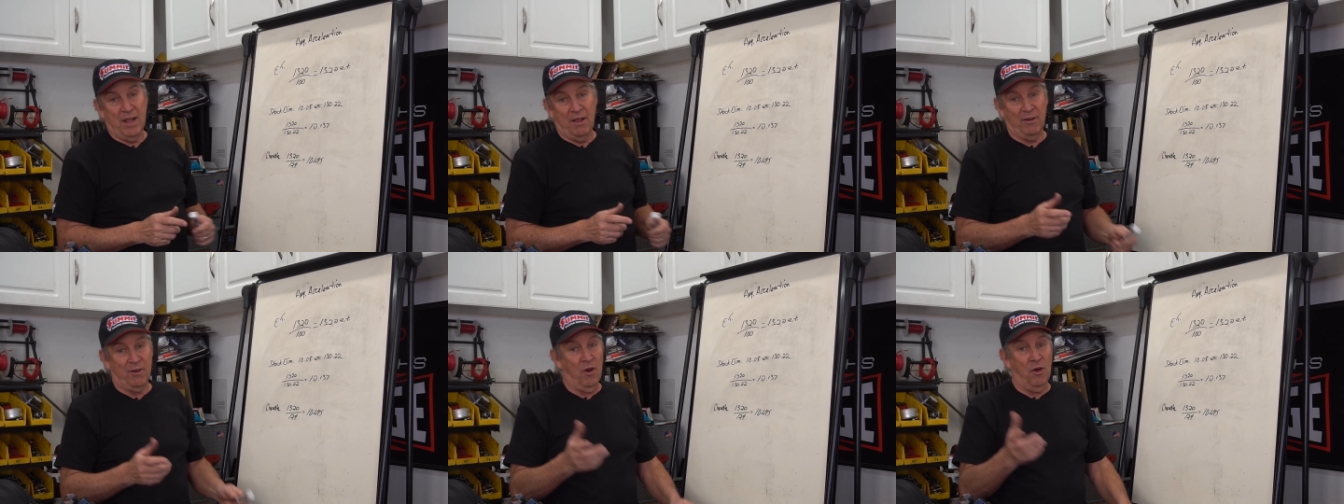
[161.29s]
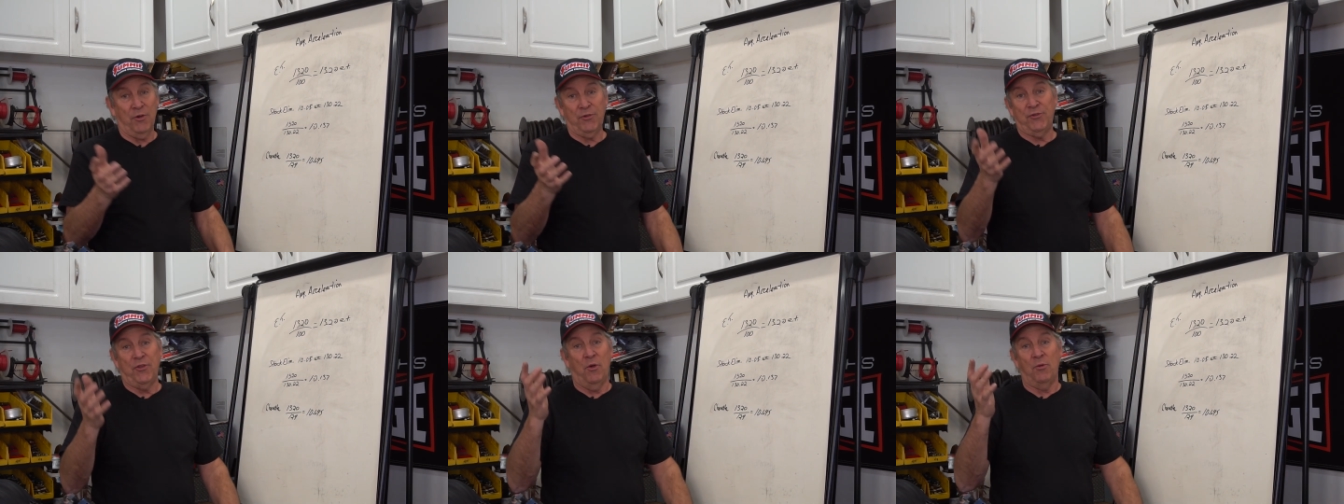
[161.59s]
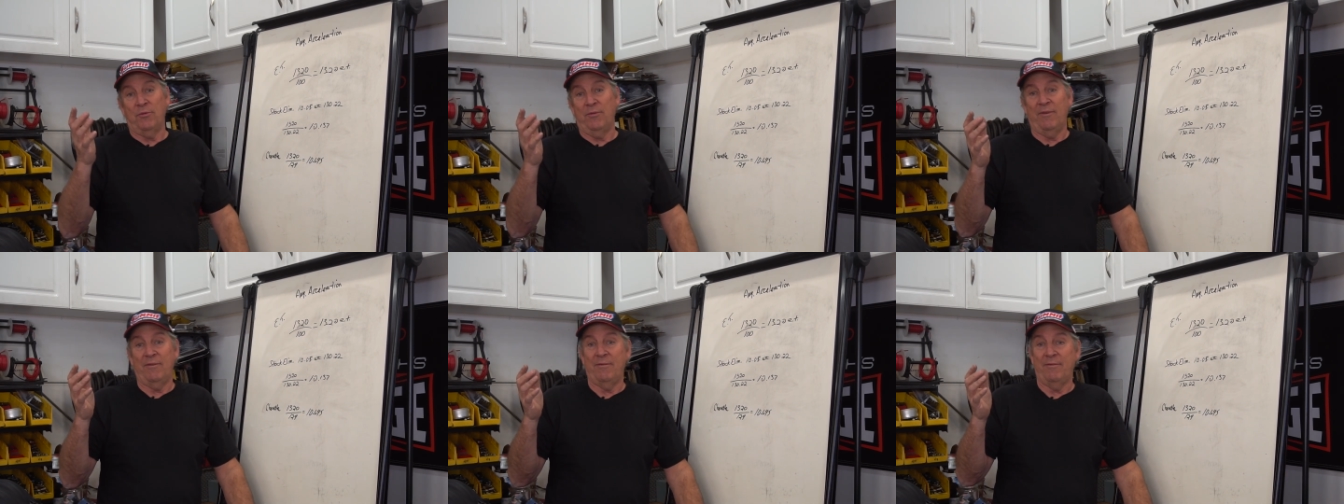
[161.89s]
Now cars
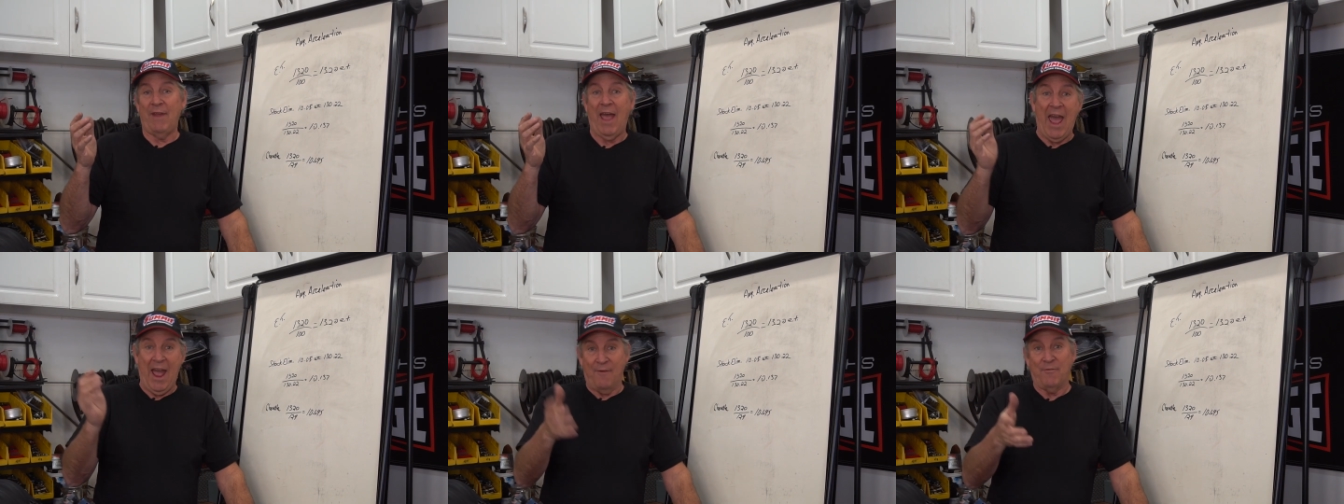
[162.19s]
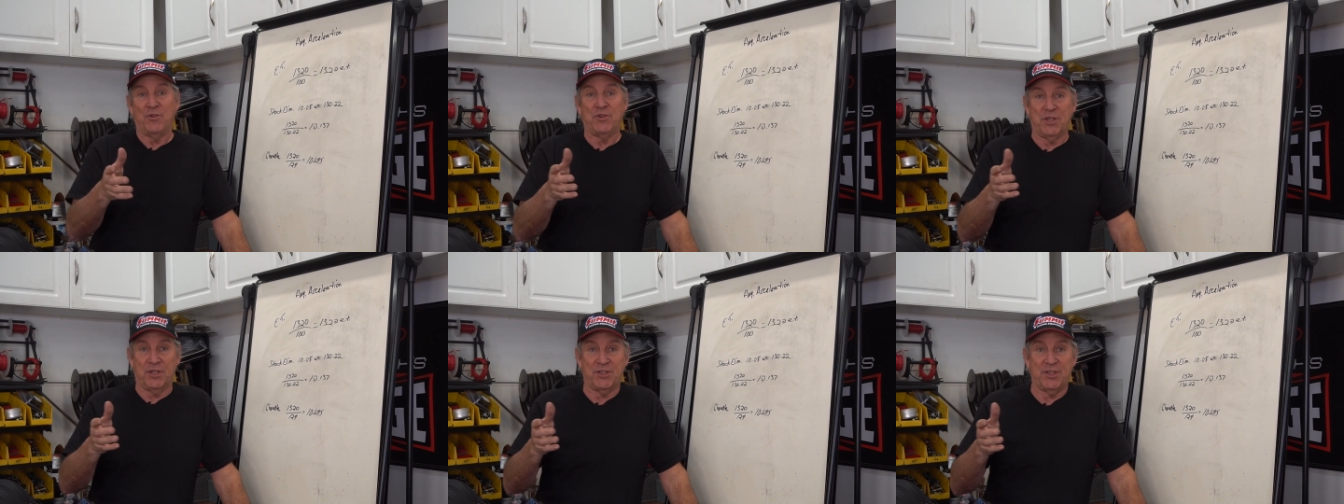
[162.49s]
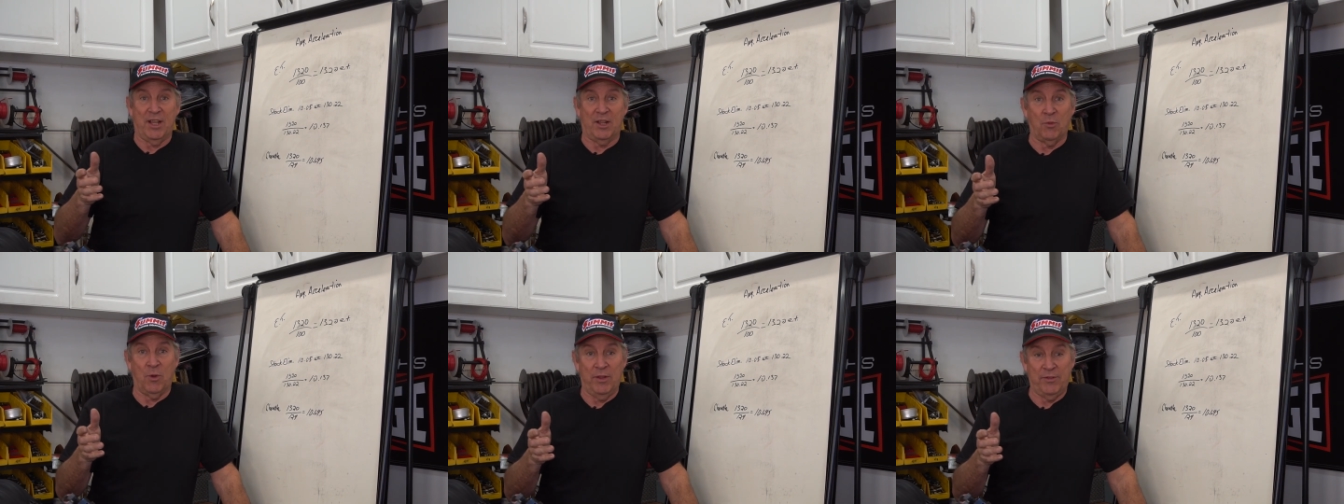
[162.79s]
don't average
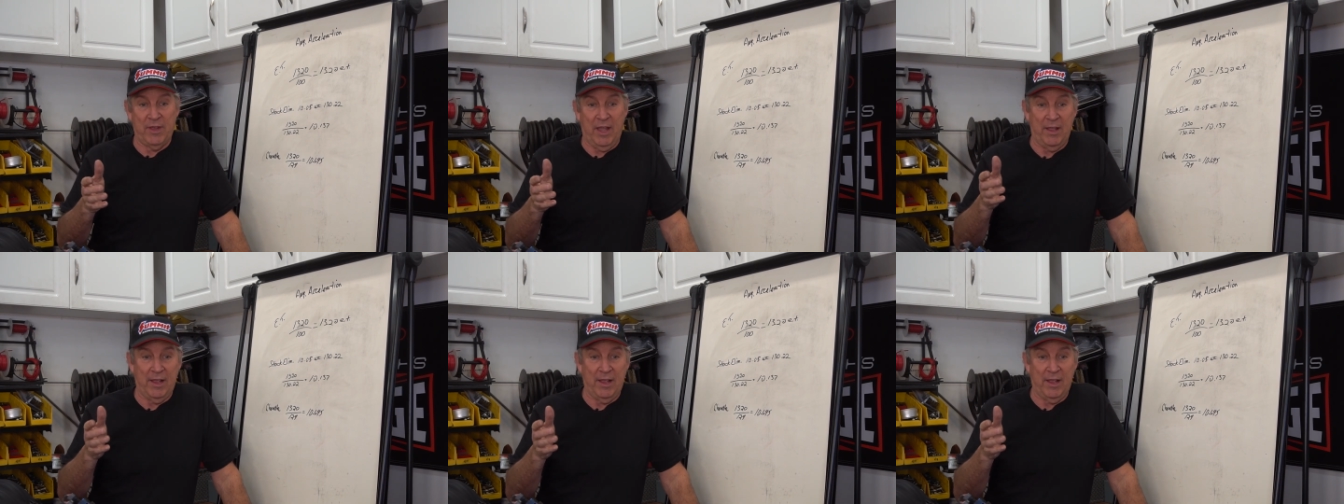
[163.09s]
accelerate.